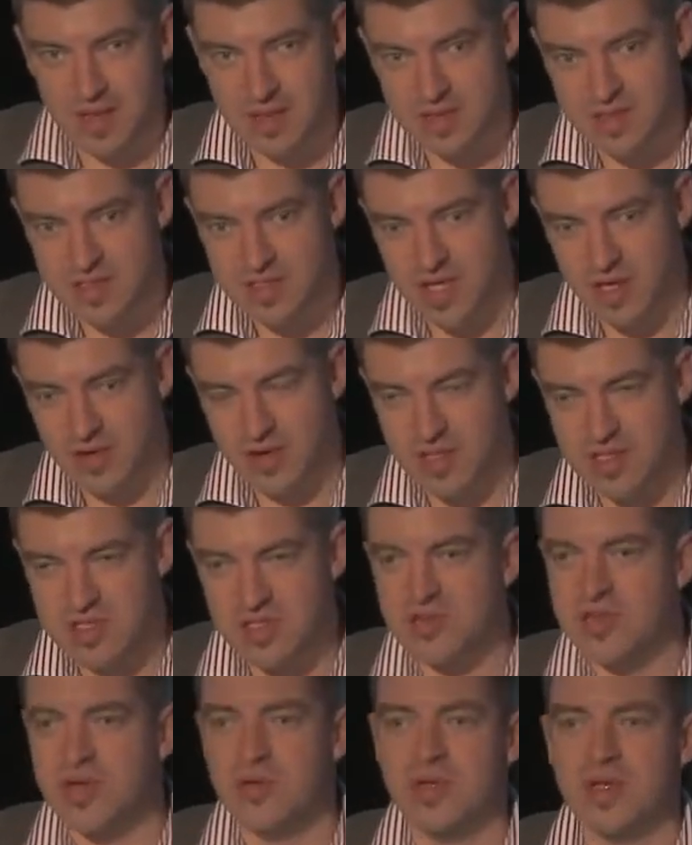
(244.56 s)
So it's
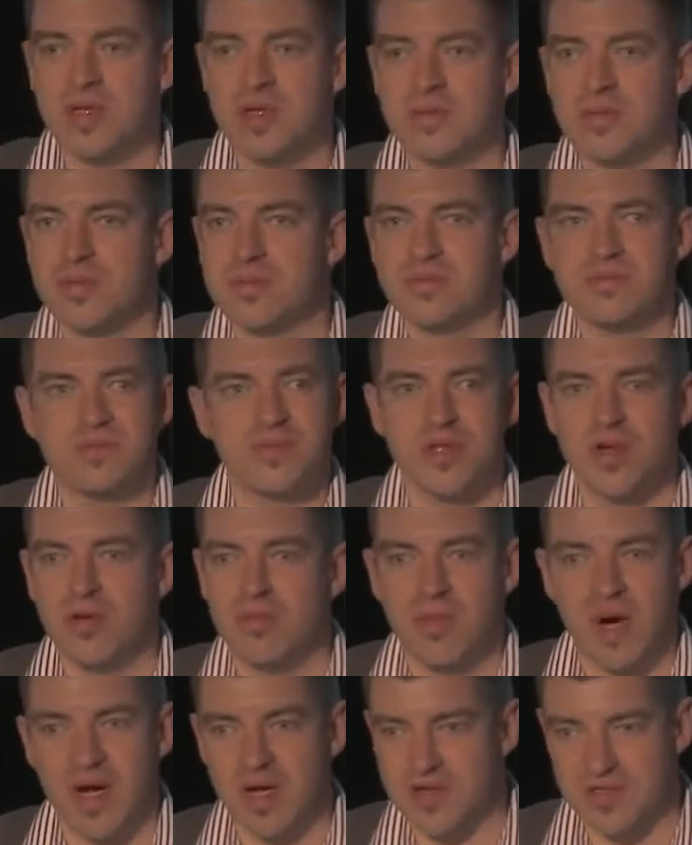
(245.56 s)
not only
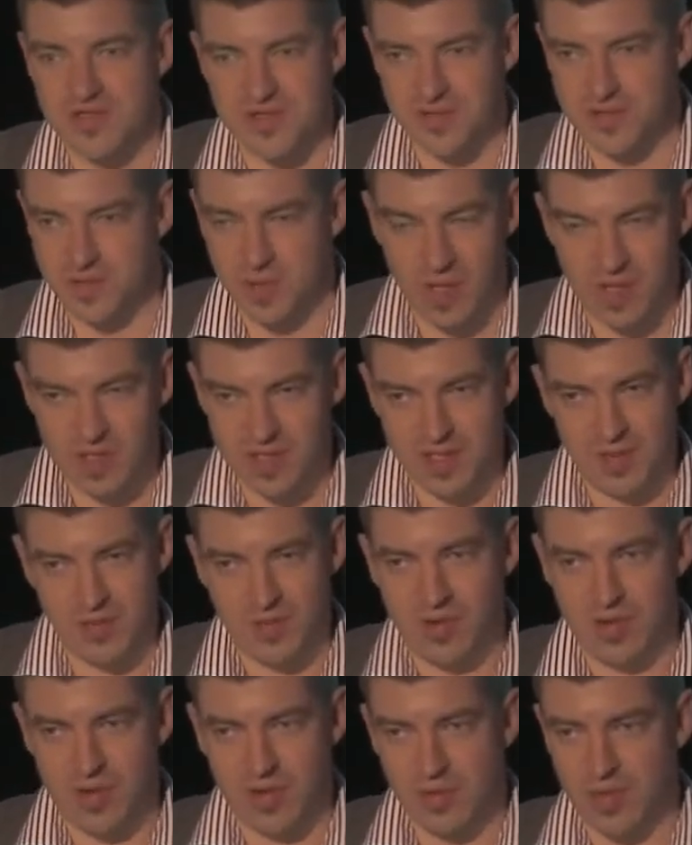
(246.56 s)
Microsoft World
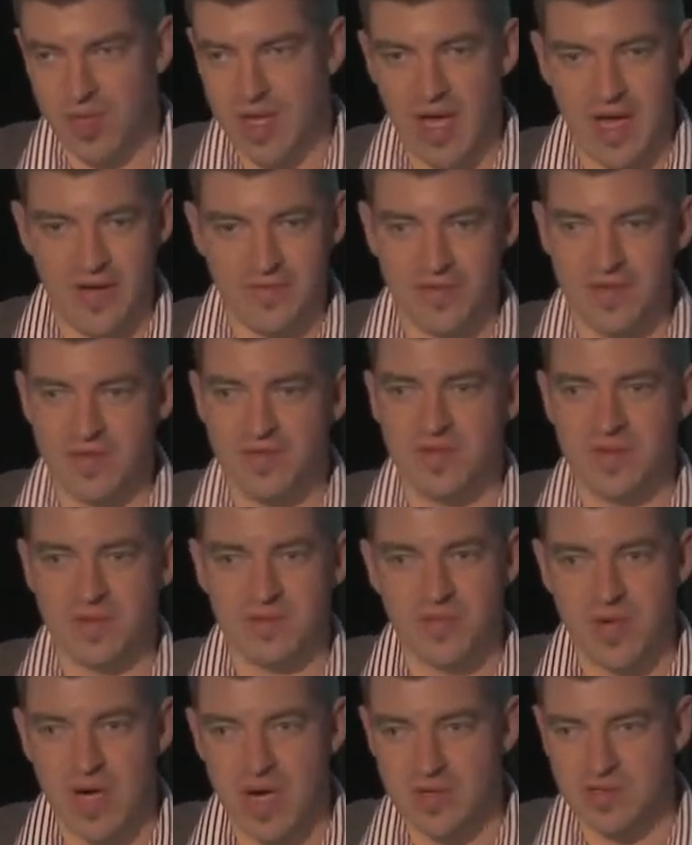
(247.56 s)
anymore. We have
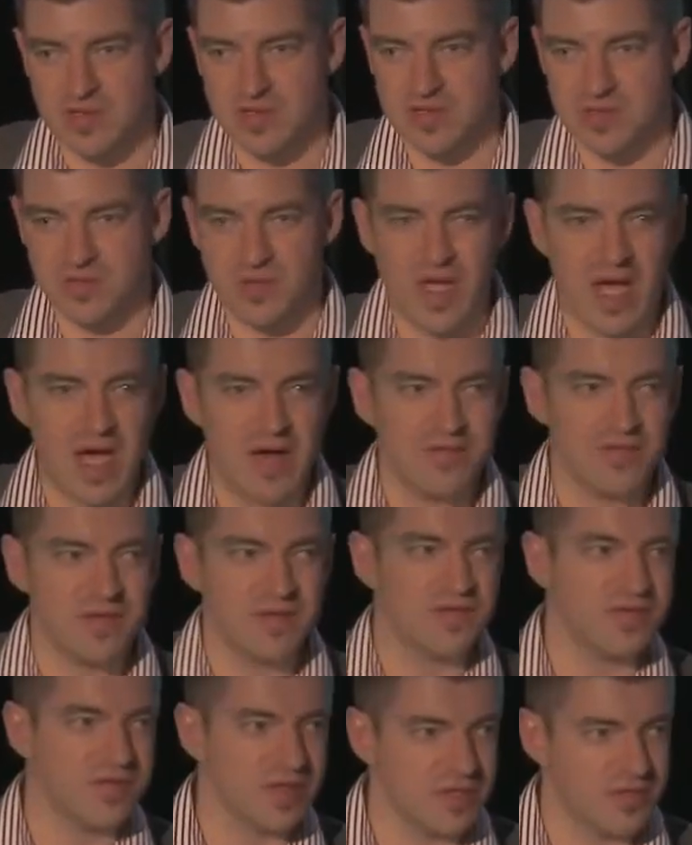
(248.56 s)
different browsers, we have
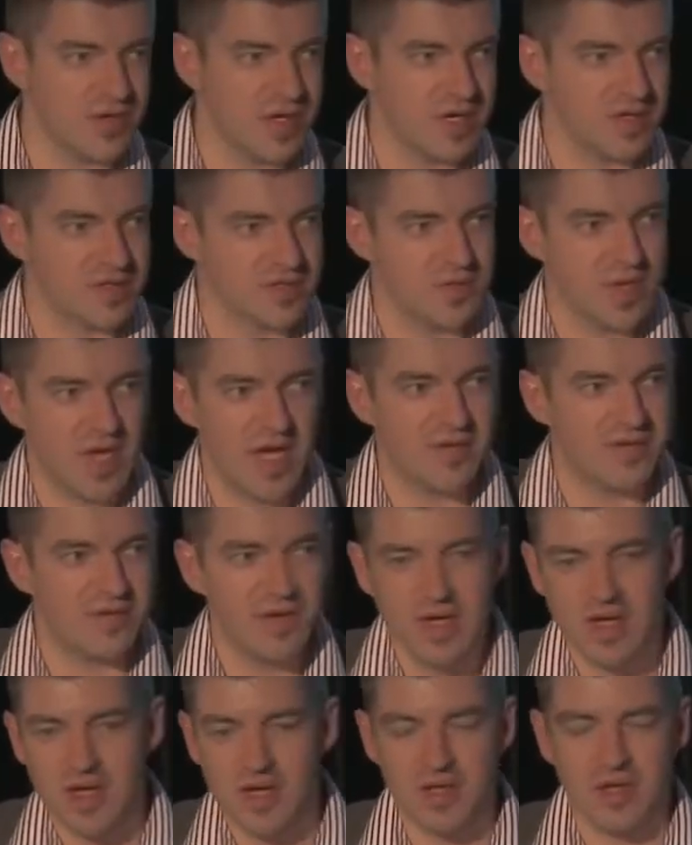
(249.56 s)
different readers, we have
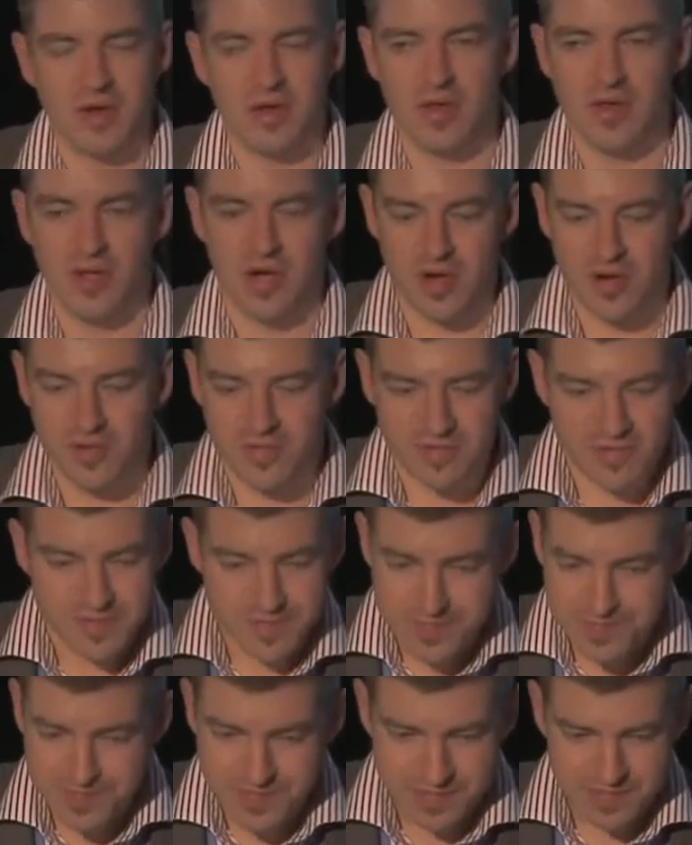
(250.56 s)
a lot of
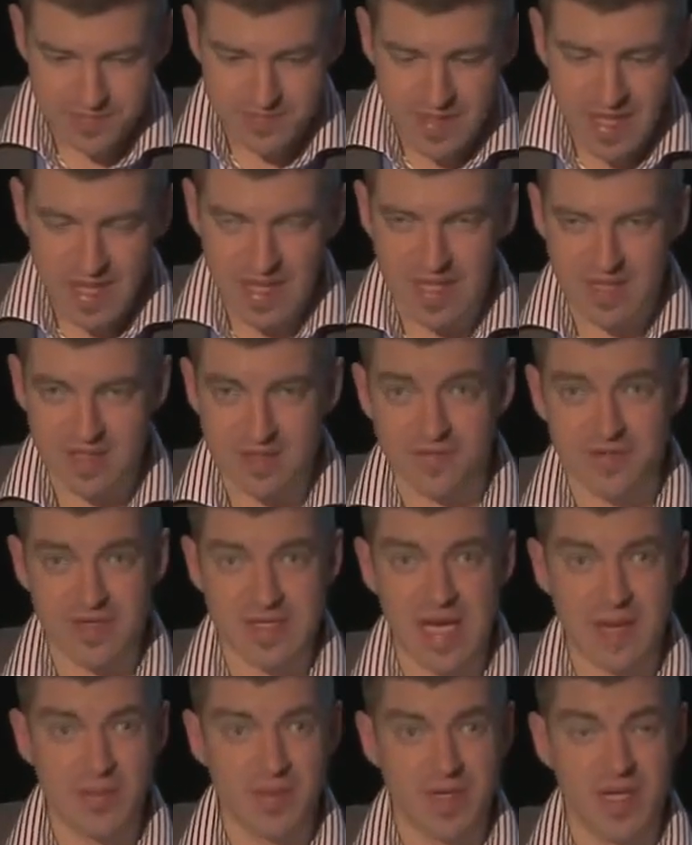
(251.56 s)

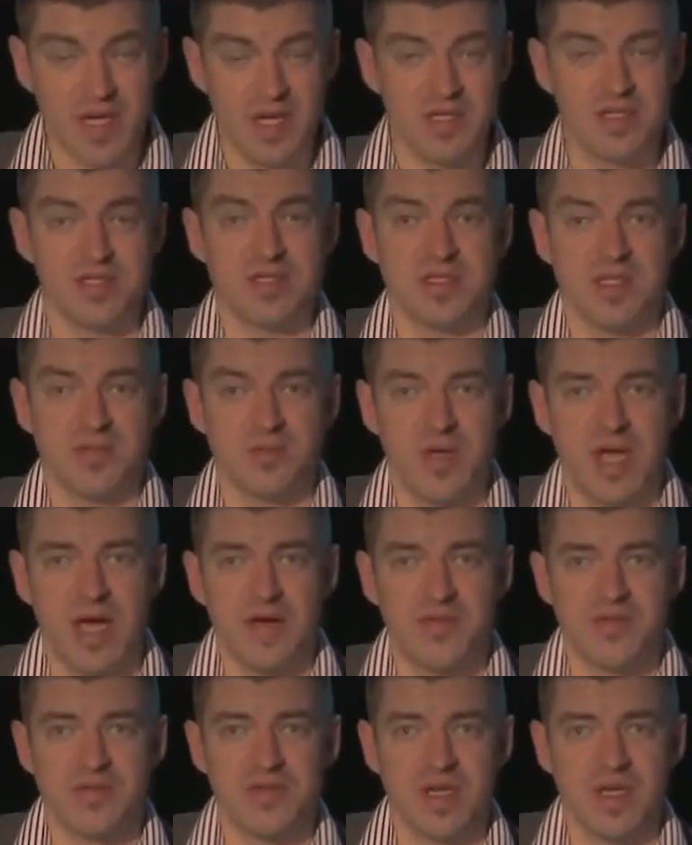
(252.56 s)
different applications that we
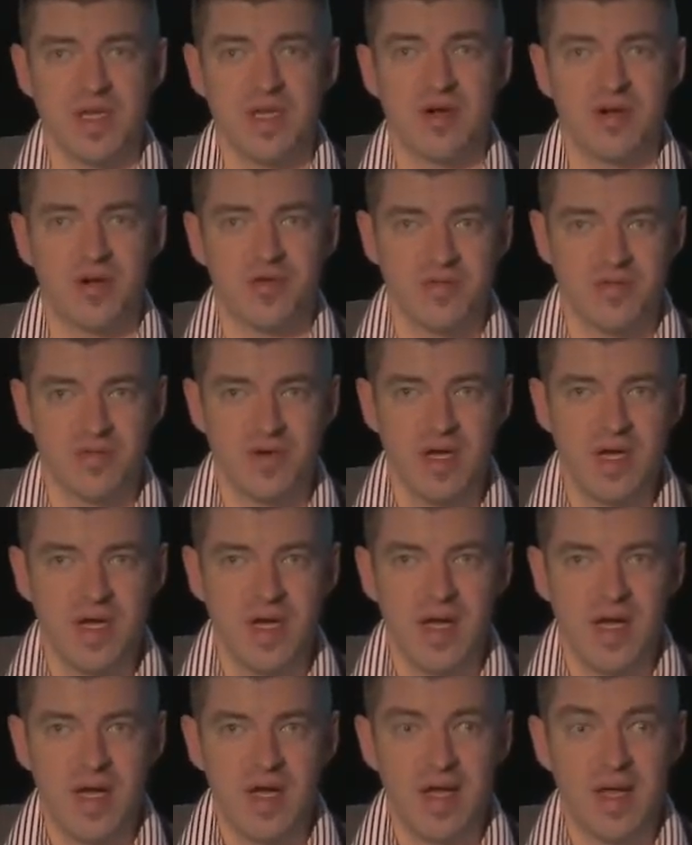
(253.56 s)
have to take care of.
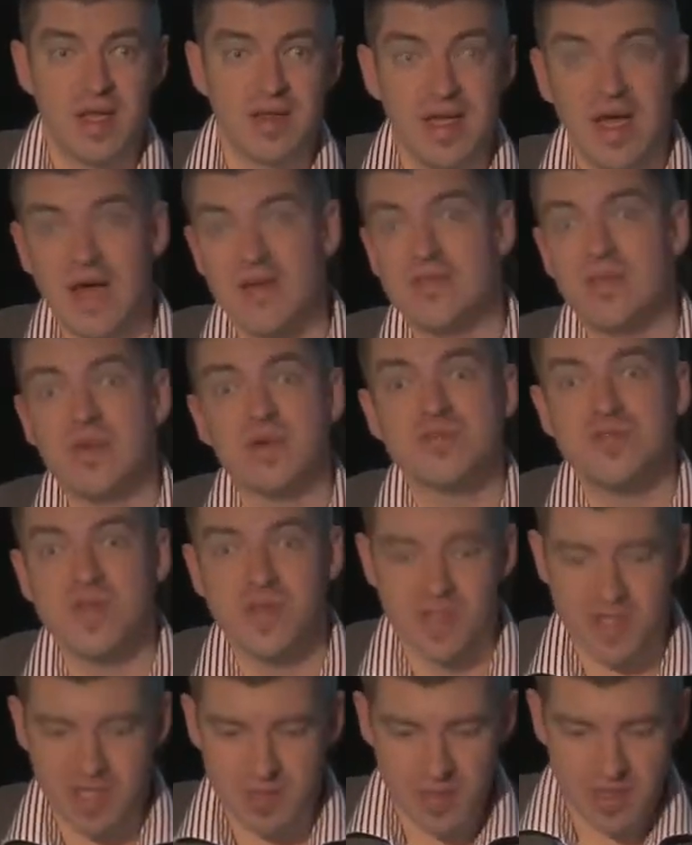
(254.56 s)
And they have most
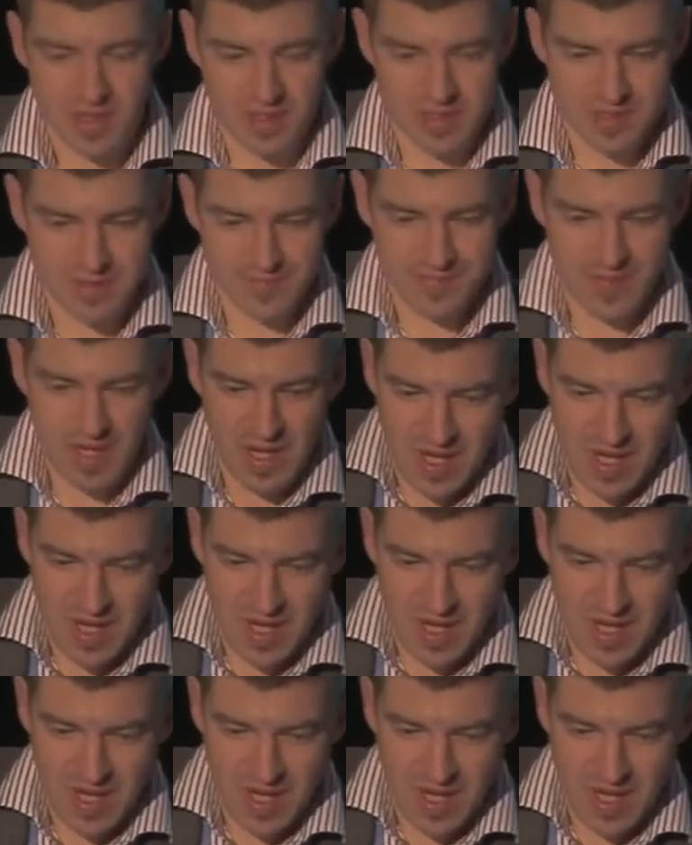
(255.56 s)
vulnerabilities.